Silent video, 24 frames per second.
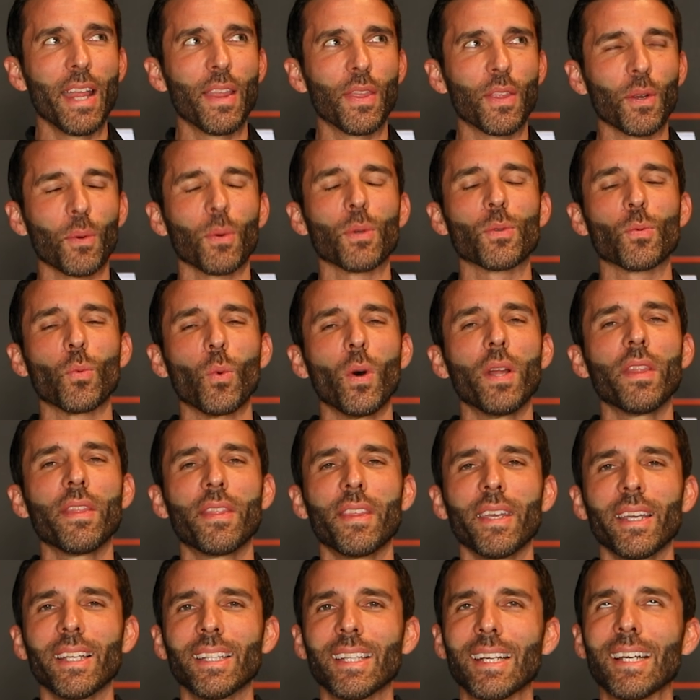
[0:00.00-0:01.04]
there was one
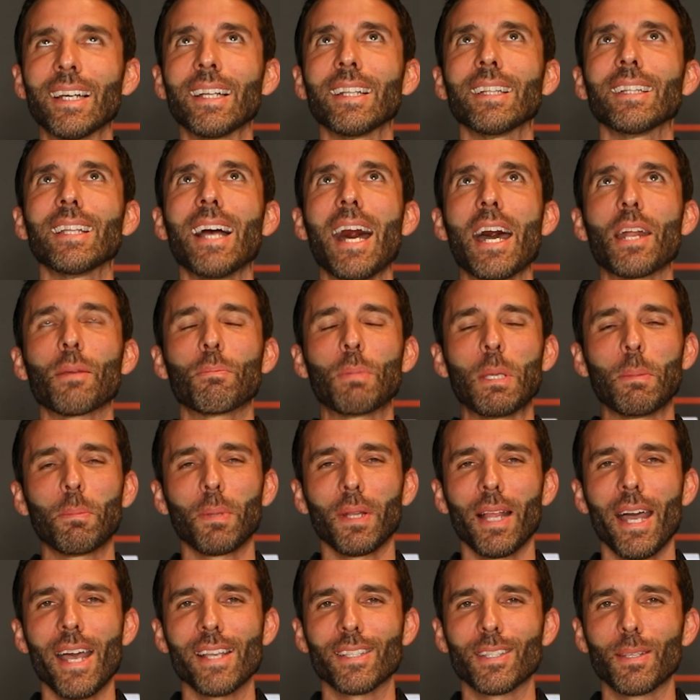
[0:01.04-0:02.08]
thing that a lot of
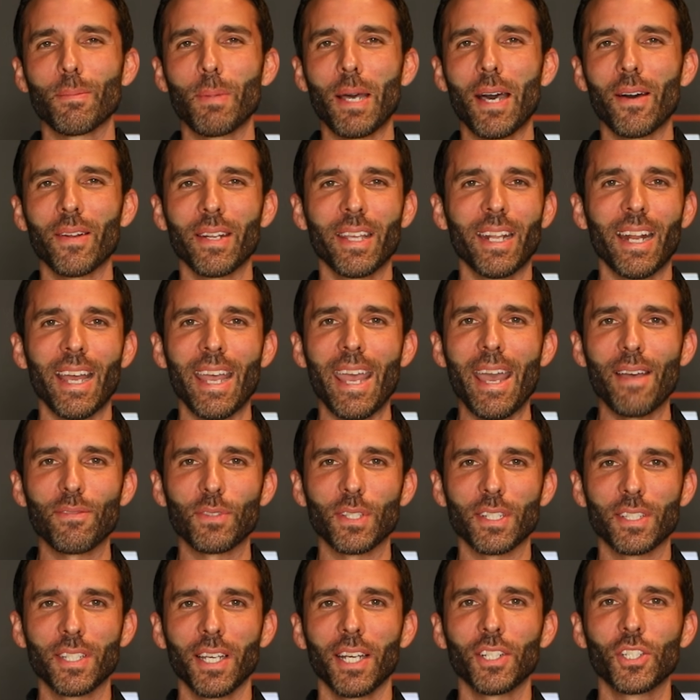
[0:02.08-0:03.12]
people asked about, and I have
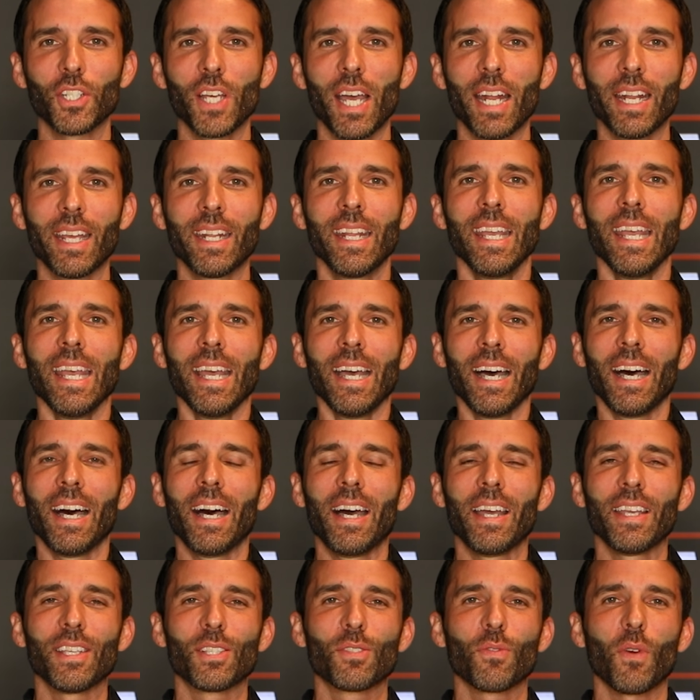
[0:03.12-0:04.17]
to touch on it
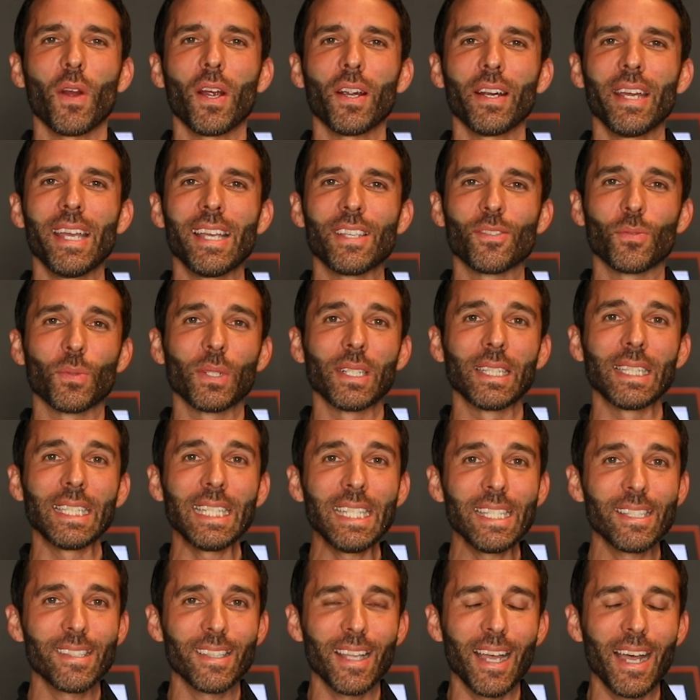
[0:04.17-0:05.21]
as far as
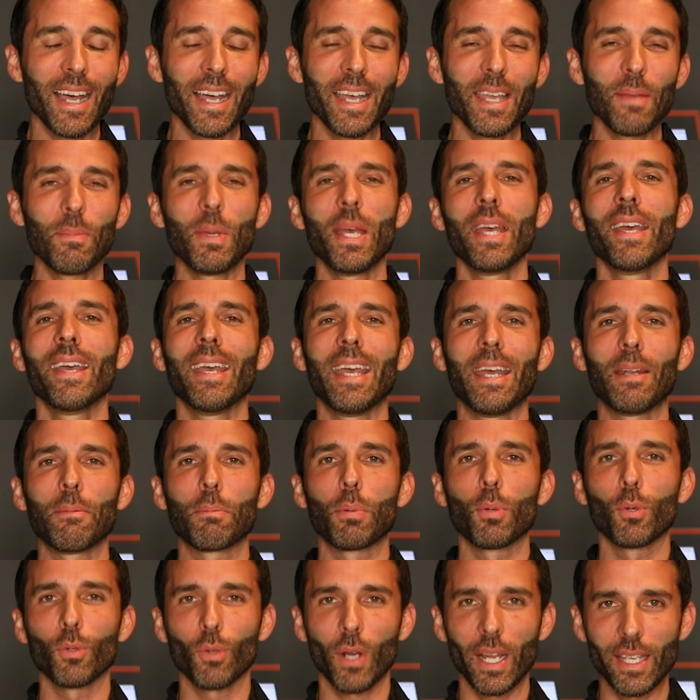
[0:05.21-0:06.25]
release time
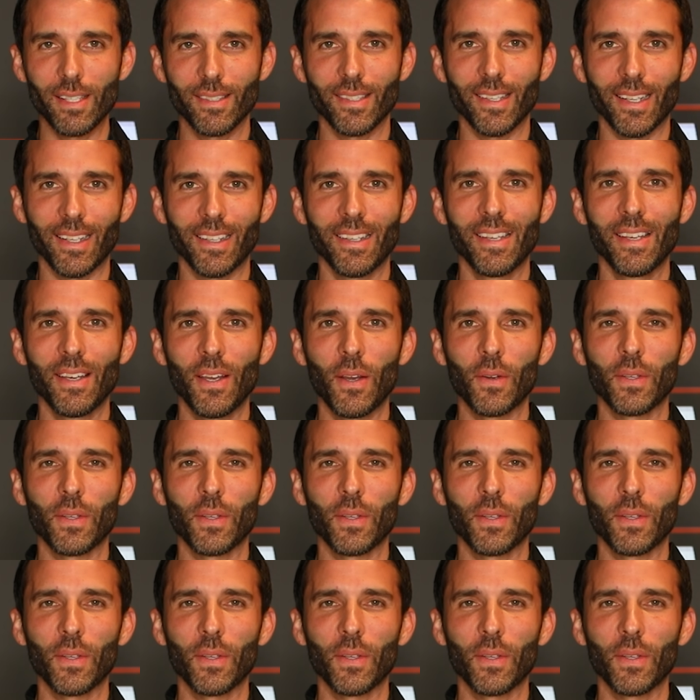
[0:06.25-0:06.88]
and pricing.